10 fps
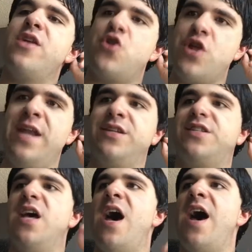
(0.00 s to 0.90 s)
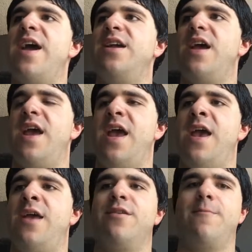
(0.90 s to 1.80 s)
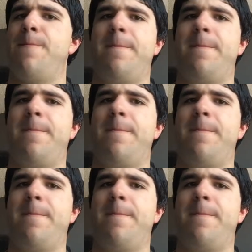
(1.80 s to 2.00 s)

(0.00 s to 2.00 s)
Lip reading: genocide, and